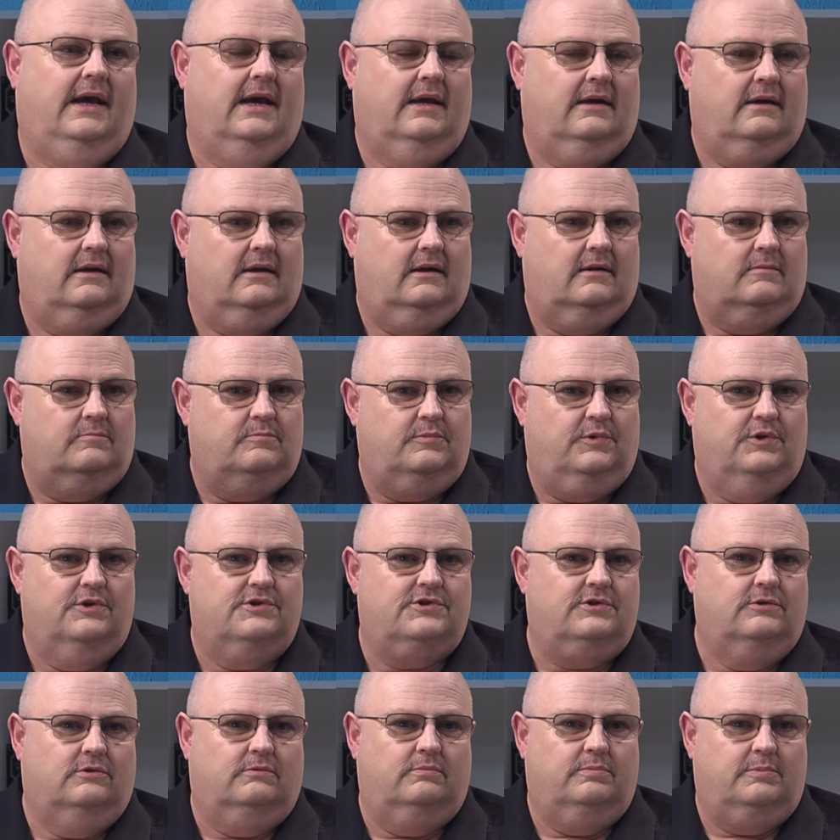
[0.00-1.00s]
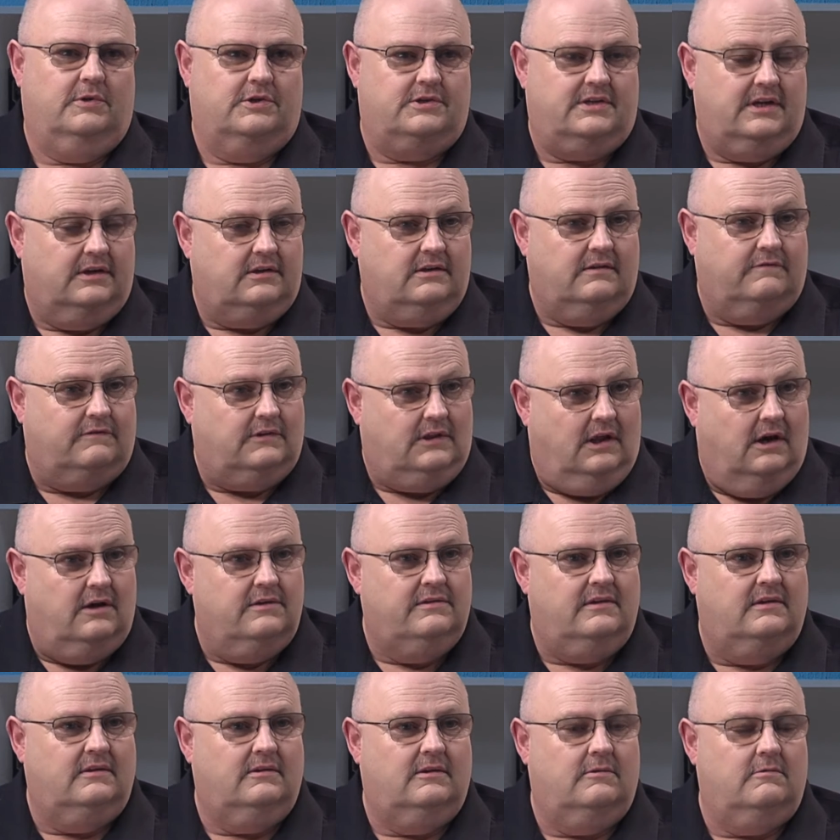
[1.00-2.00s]
and our personal protective
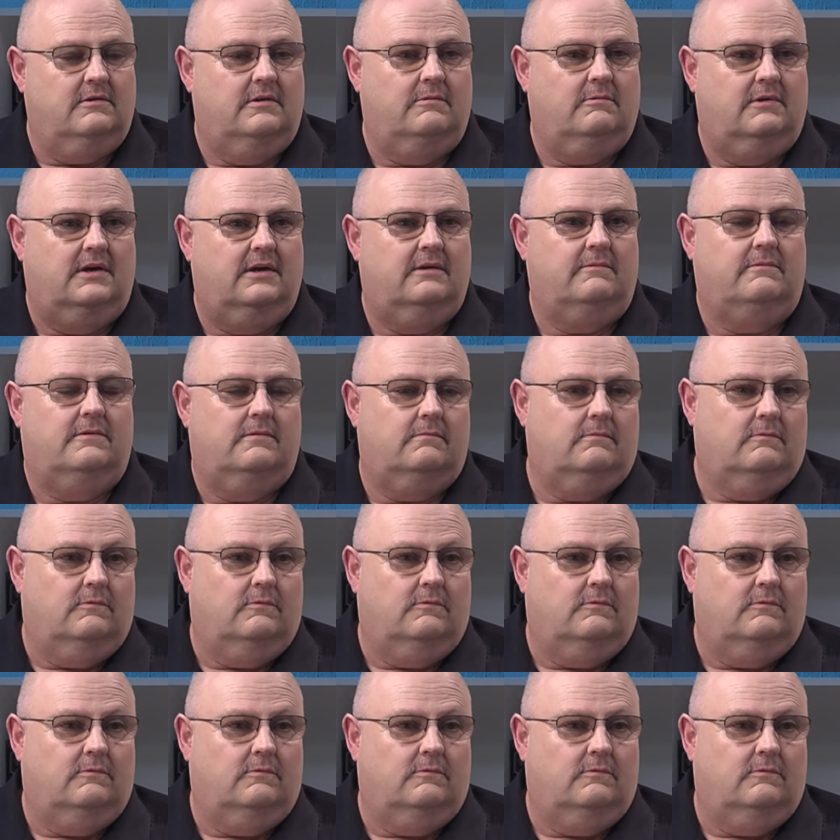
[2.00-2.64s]
clothing that we wear.